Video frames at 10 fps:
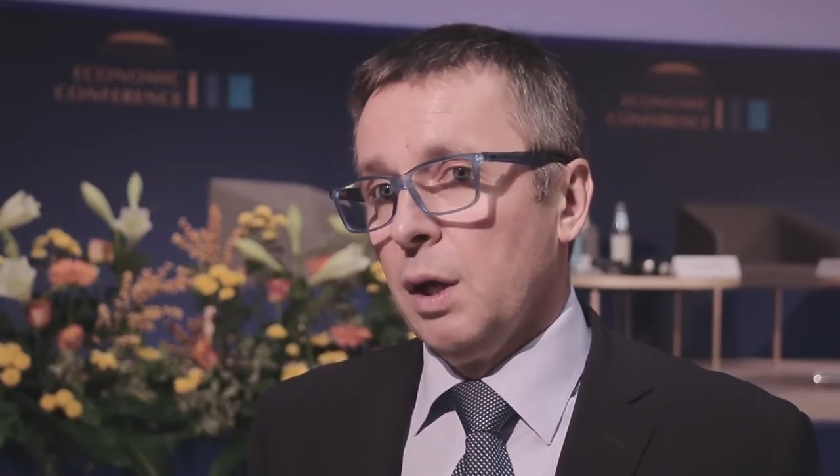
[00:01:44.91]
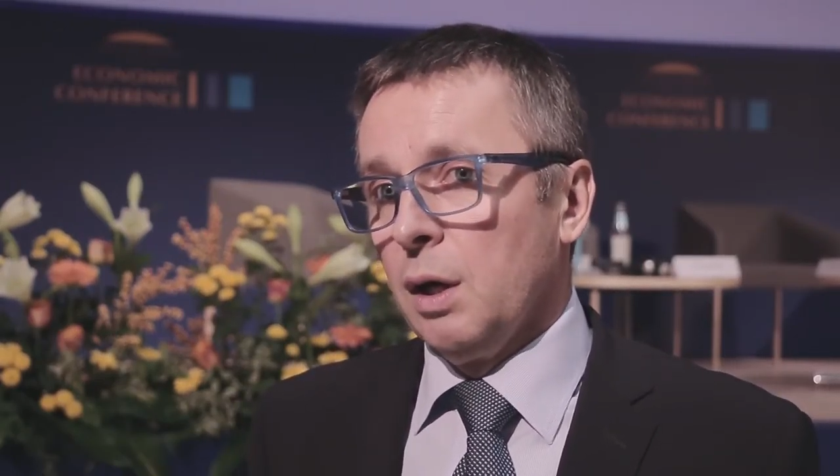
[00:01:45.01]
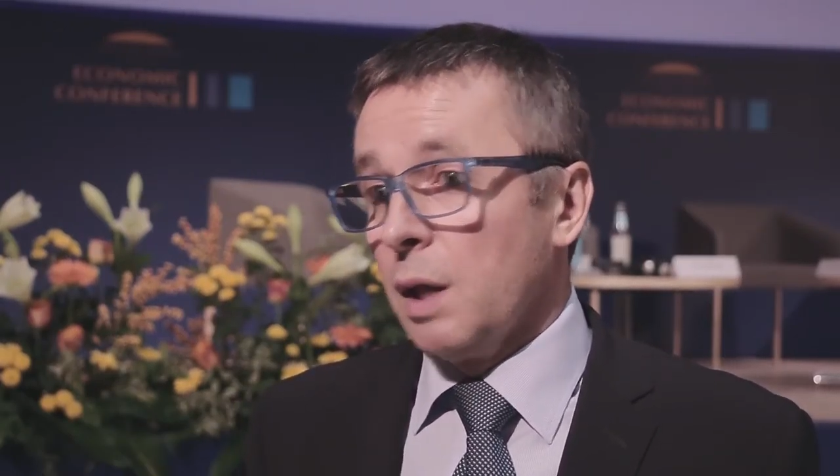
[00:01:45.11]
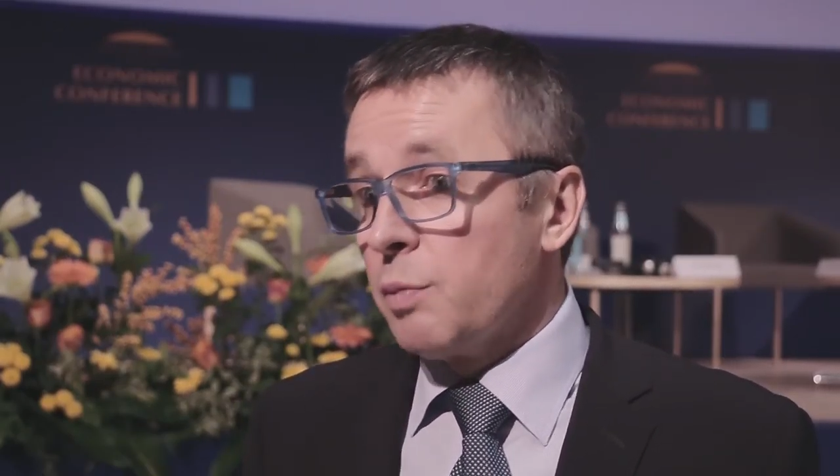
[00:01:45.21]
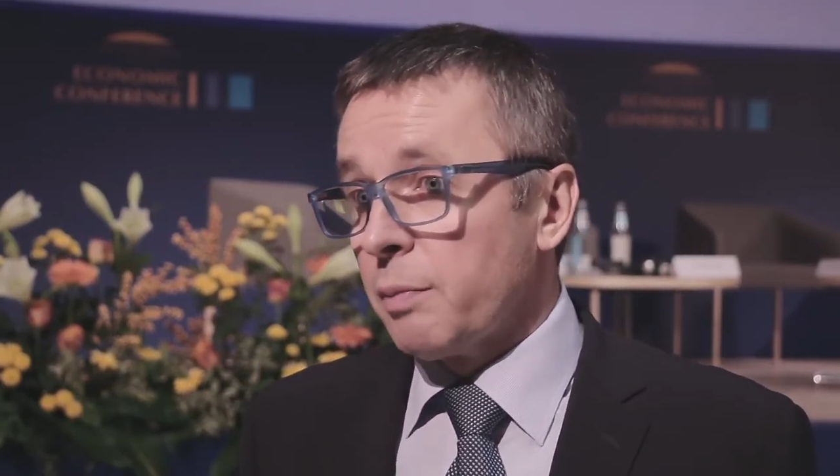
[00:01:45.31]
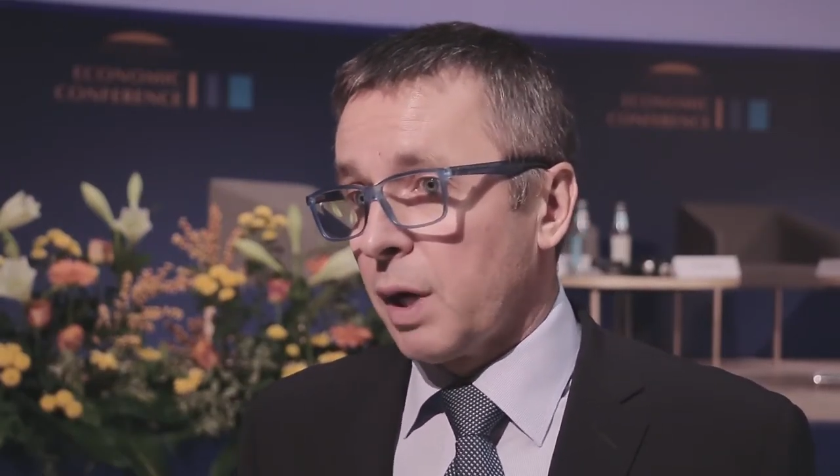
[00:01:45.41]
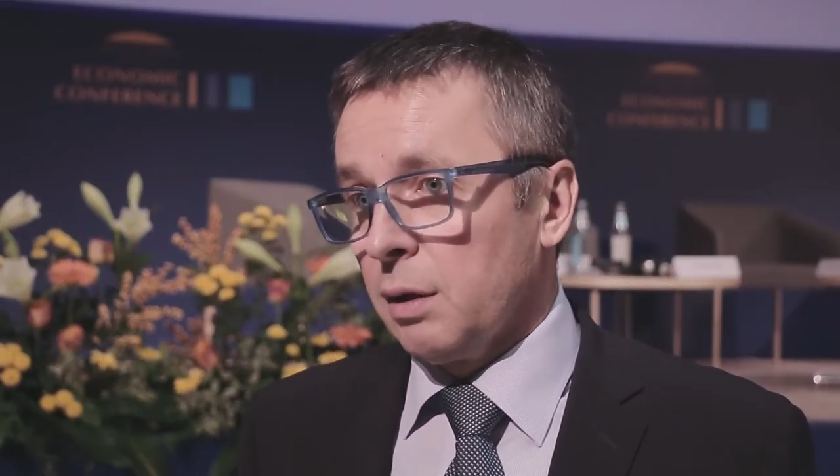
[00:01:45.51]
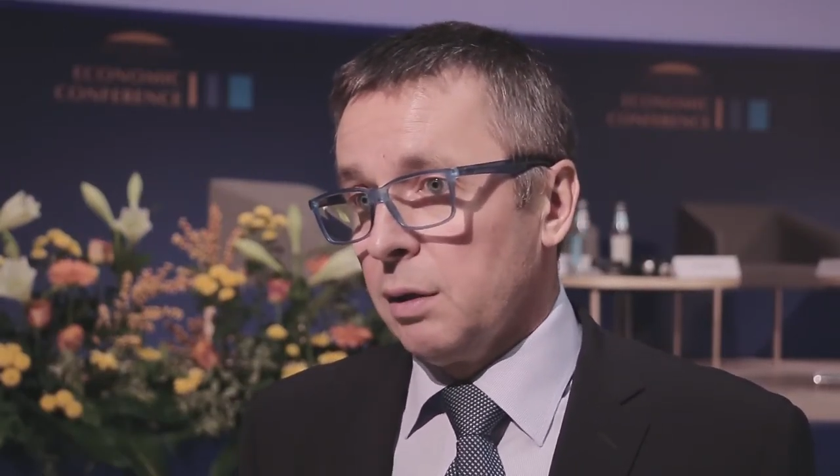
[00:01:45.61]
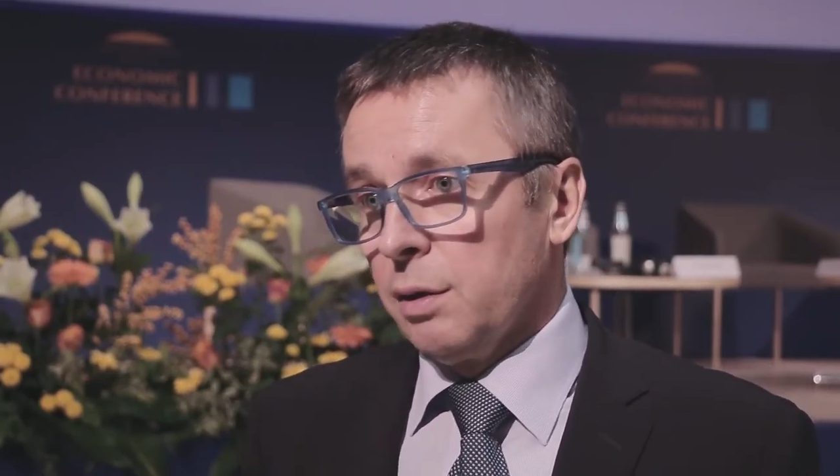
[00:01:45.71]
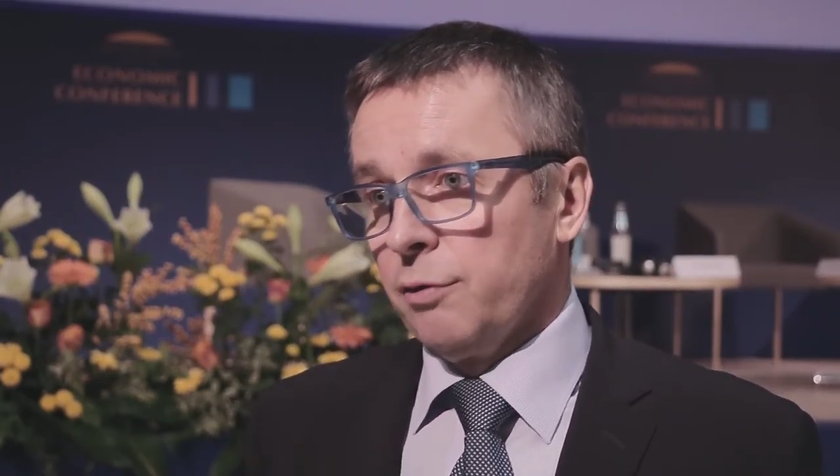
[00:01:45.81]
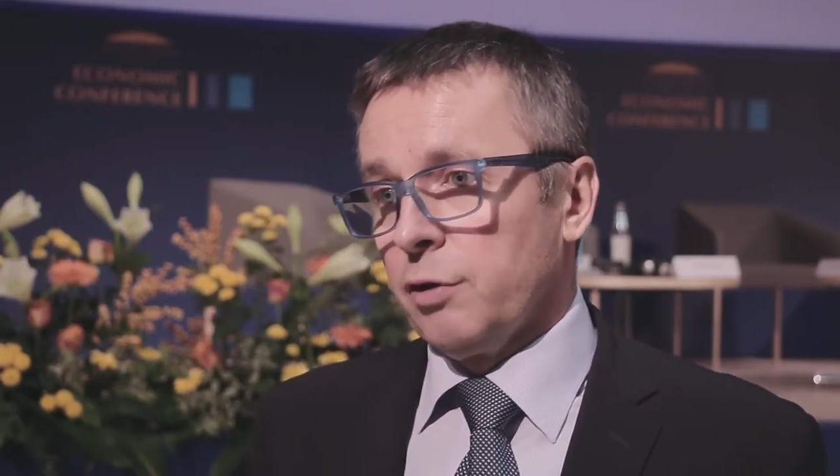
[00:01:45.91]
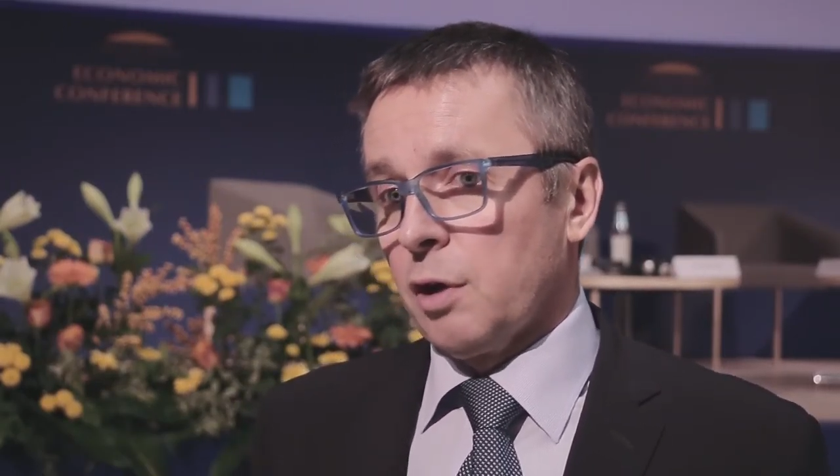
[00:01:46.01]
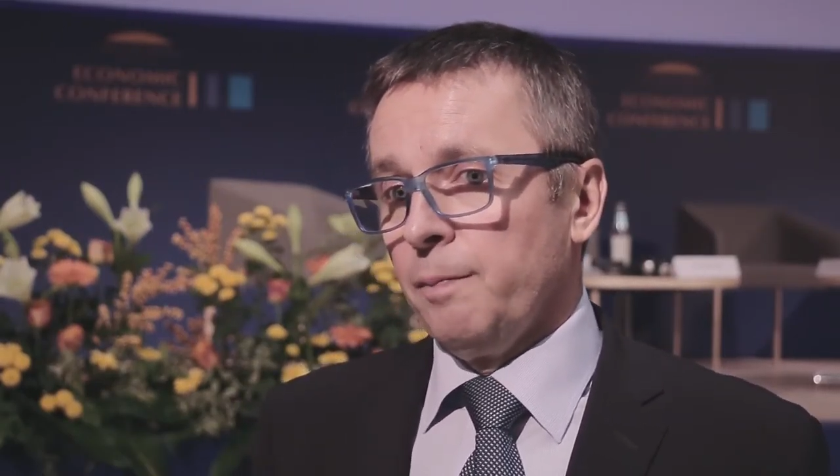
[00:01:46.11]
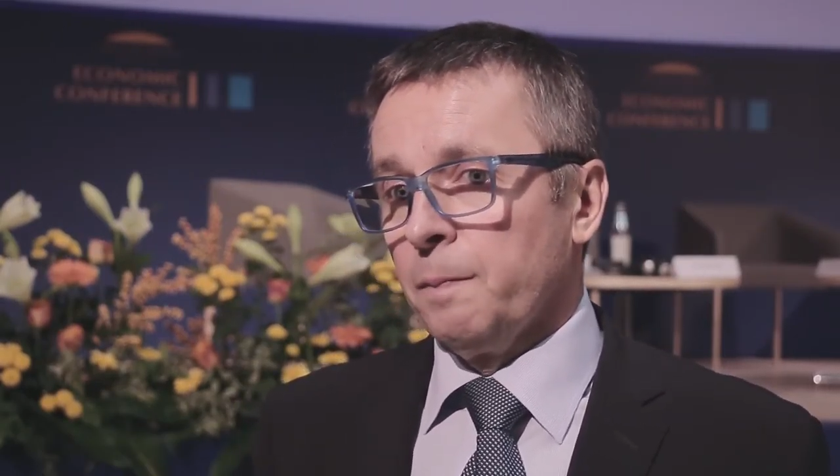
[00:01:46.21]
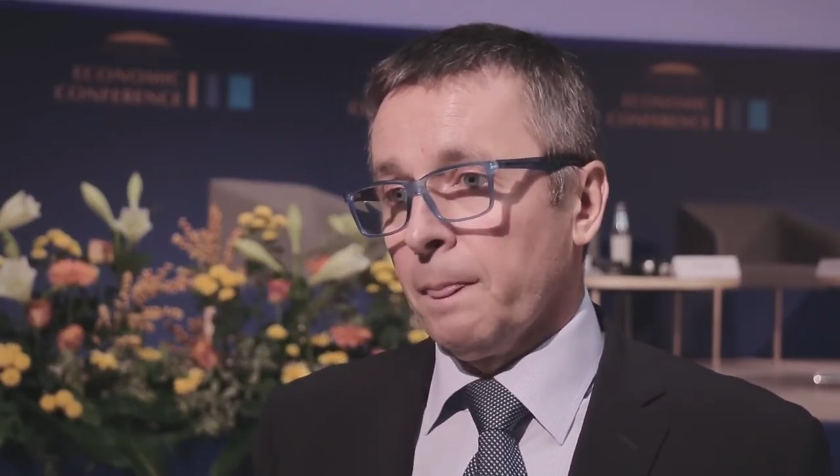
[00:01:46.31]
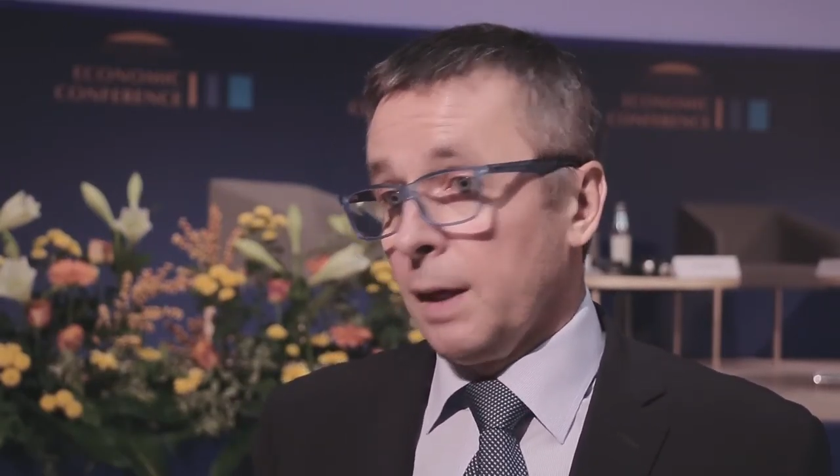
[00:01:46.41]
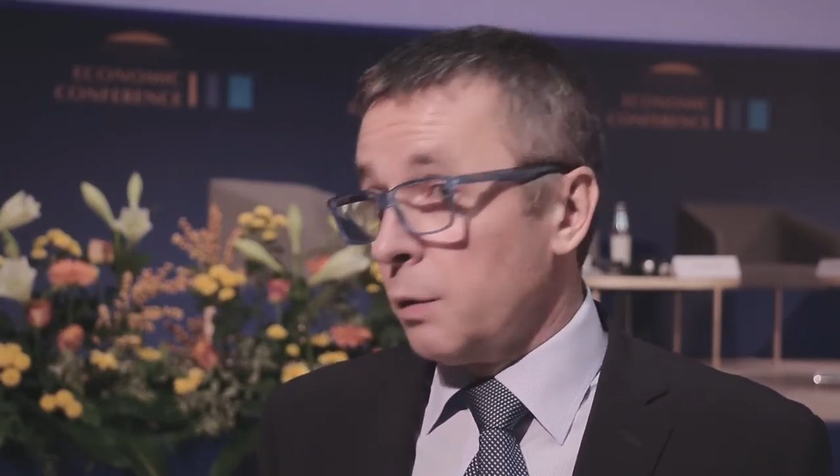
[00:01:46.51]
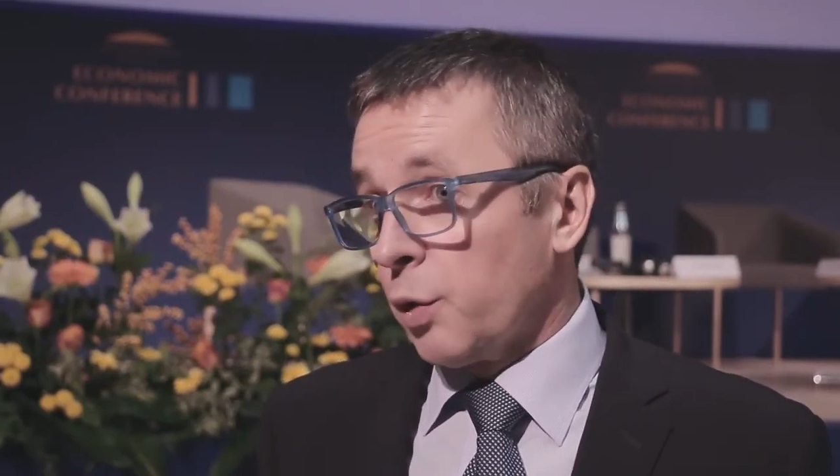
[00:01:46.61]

labor market reform. It